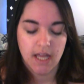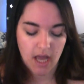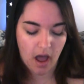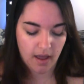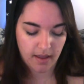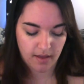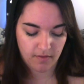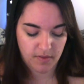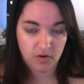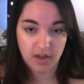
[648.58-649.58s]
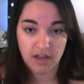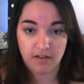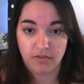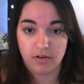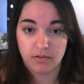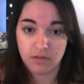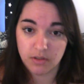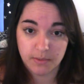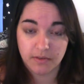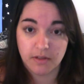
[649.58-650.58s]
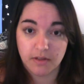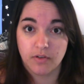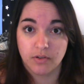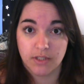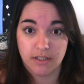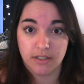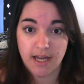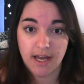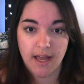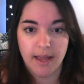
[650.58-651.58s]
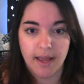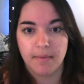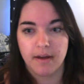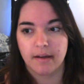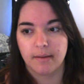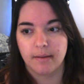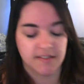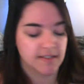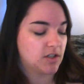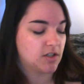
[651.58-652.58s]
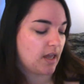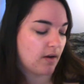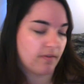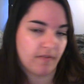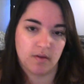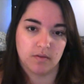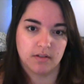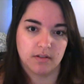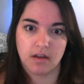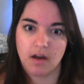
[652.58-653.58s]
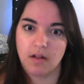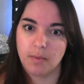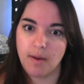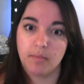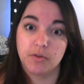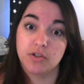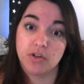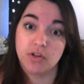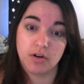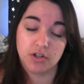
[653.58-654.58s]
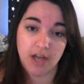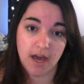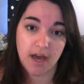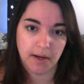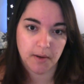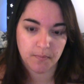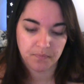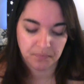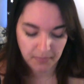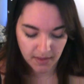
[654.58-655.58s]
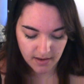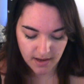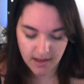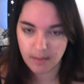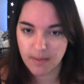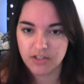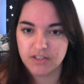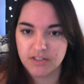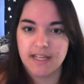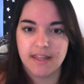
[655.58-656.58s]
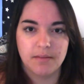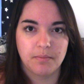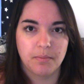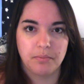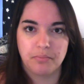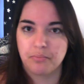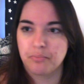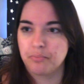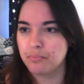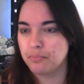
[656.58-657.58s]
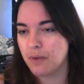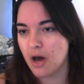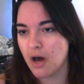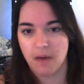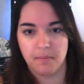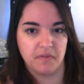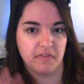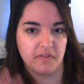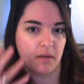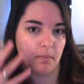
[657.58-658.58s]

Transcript: I have been looking for dupes for it for a long time. That's actually how I found the ColourPop Sugar Shadow. I just like that pop of like